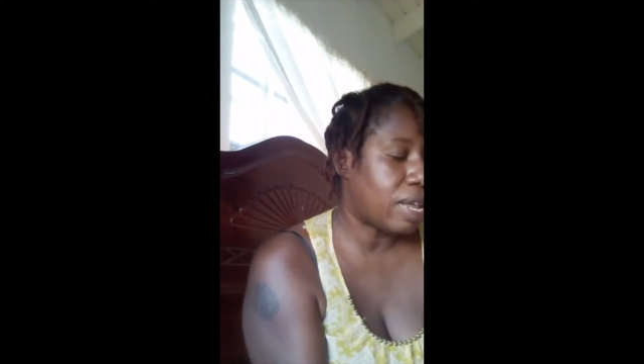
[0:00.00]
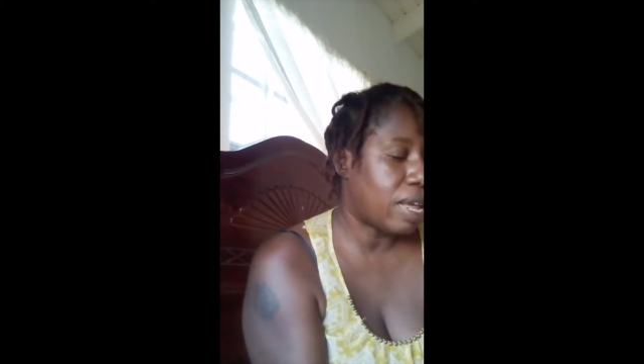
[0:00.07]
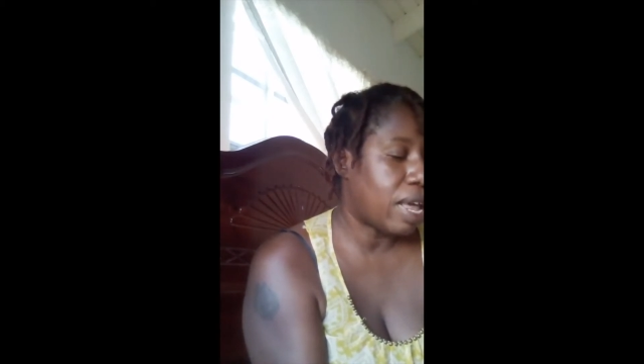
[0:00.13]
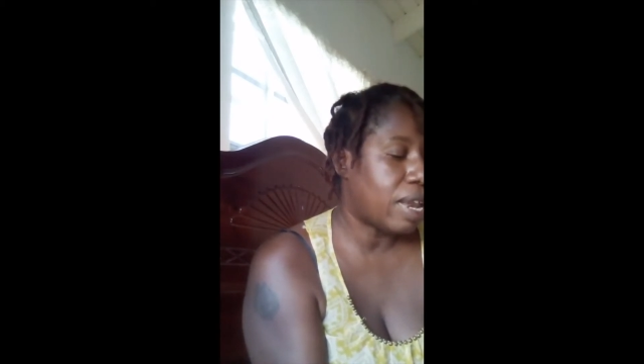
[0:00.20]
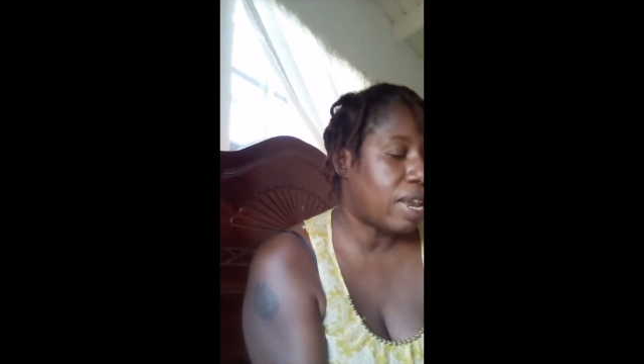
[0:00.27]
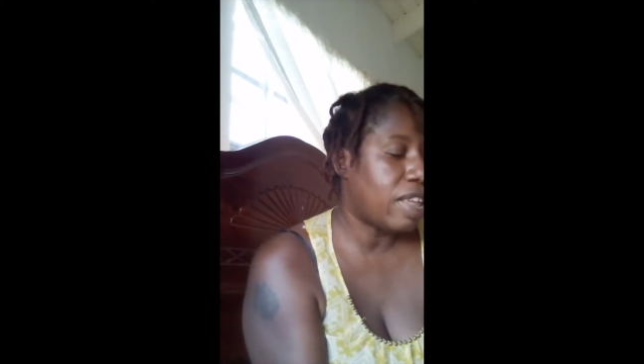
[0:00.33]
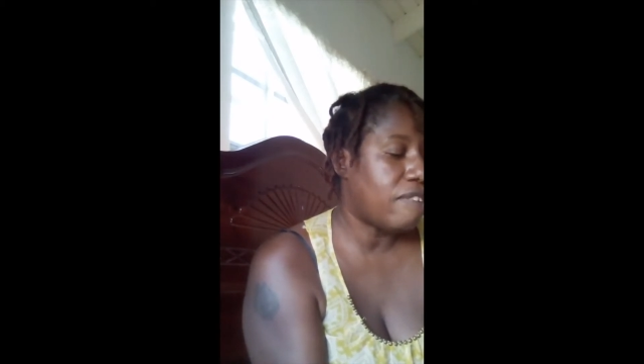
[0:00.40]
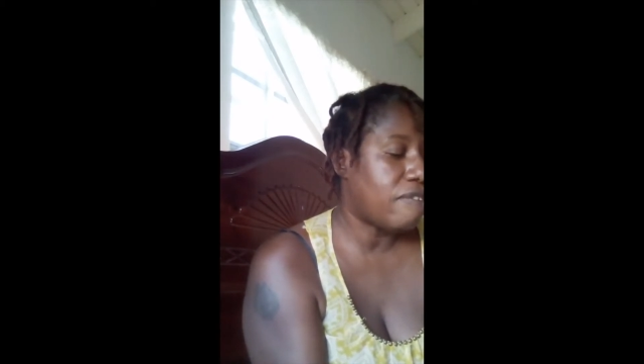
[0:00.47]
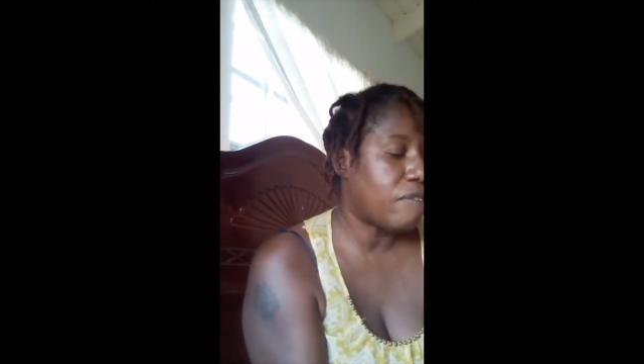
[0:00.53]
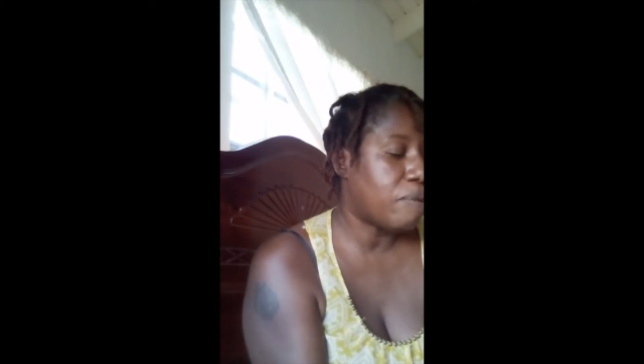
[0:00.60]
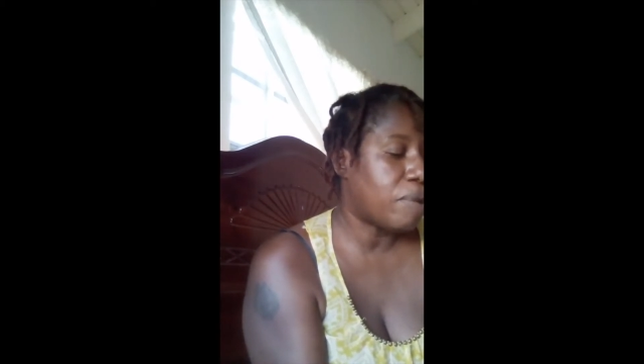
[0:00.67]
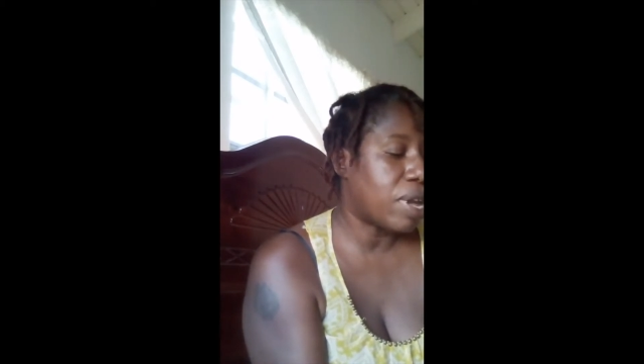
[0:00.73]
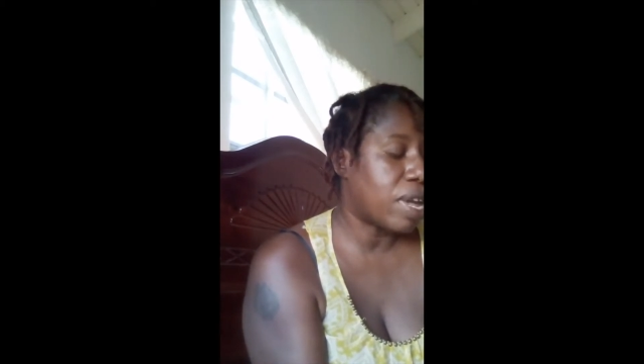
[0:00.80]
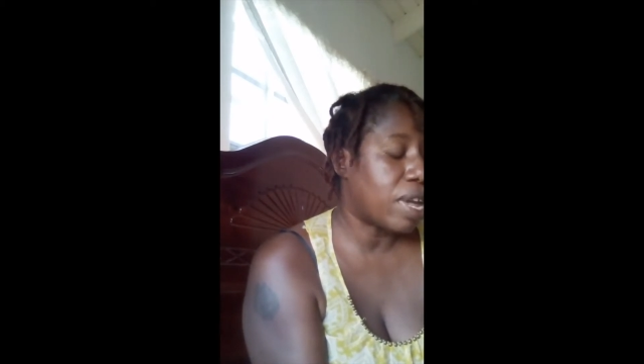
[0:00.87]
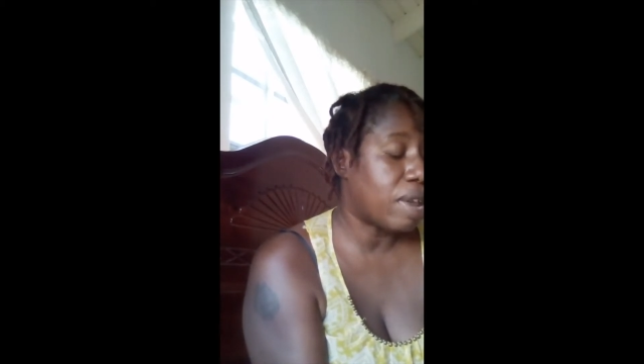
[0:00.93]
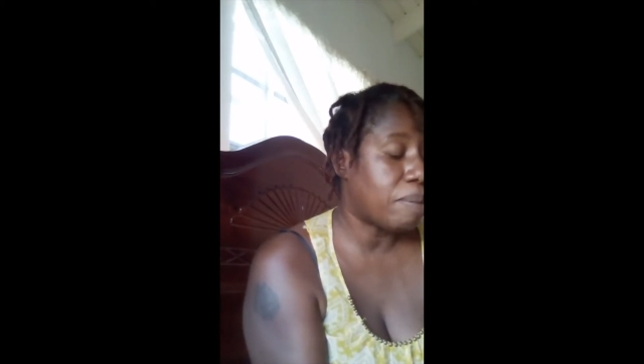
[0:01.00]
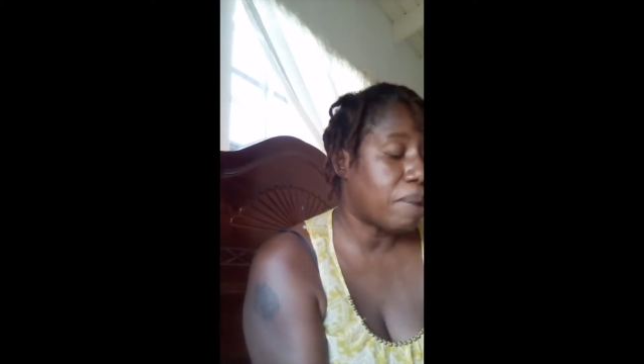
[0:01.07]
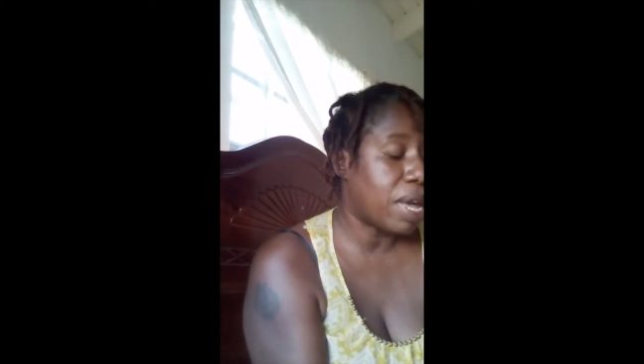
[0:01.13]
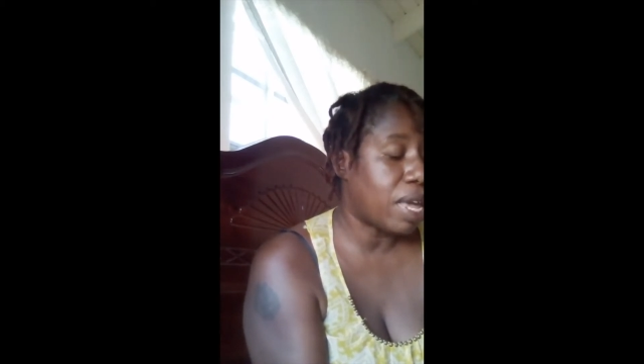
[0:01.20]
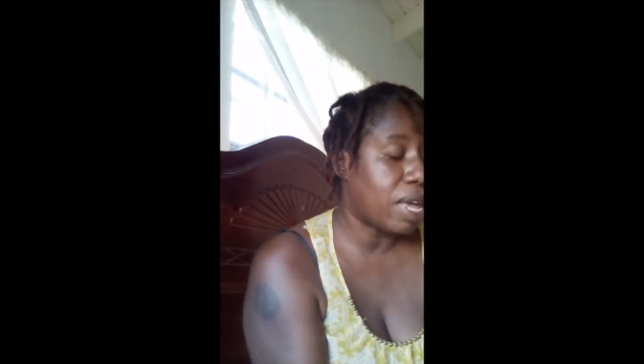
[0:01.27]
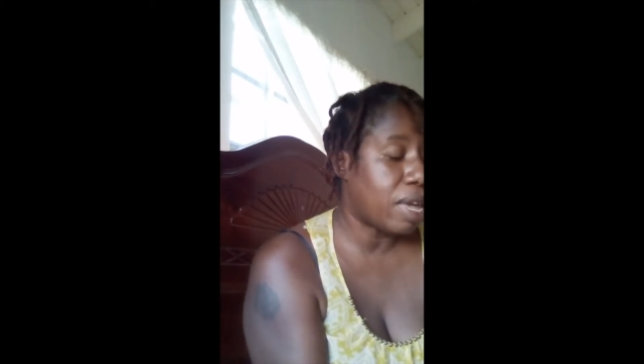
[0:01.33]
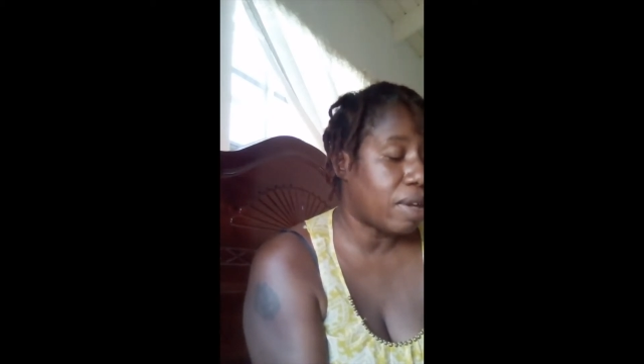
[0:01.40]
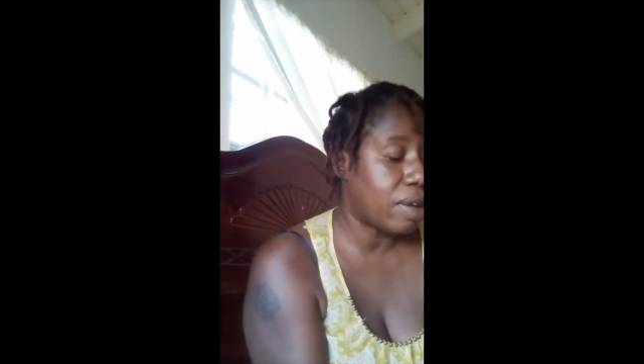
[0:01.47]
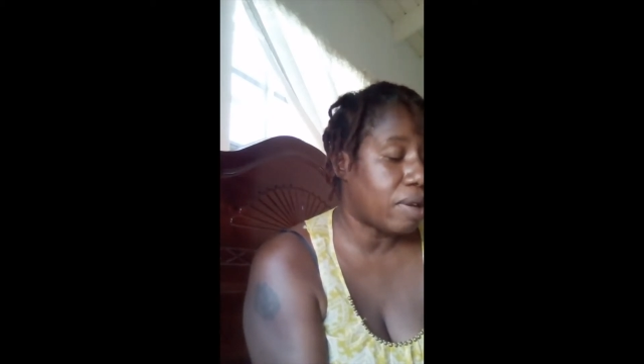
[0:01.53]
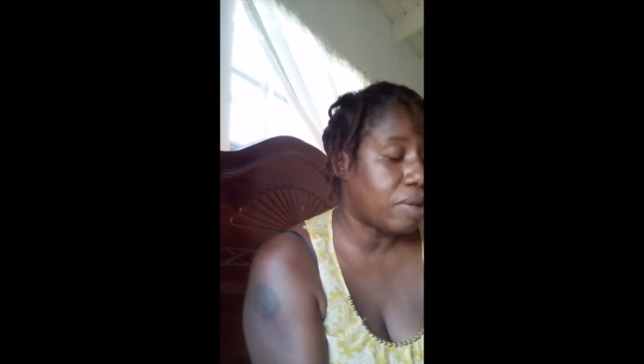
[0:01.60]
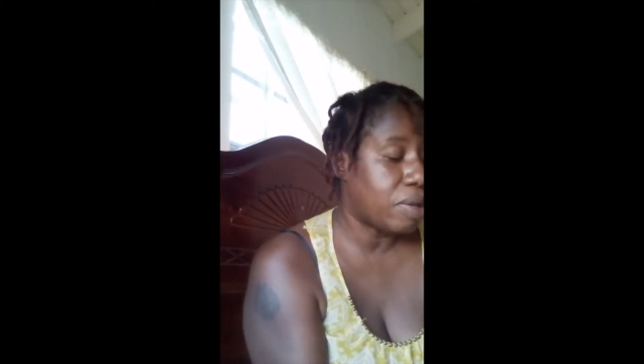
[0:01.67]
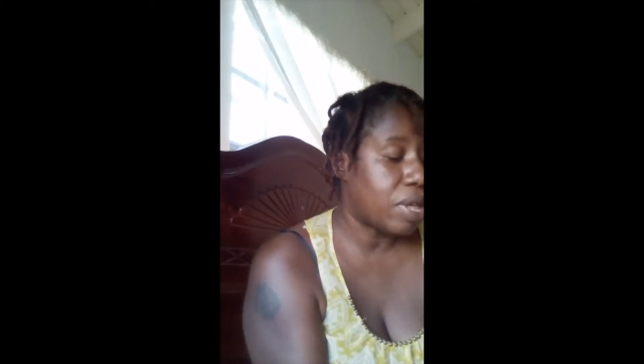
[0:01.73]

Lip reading: and leave a ringing in my ear,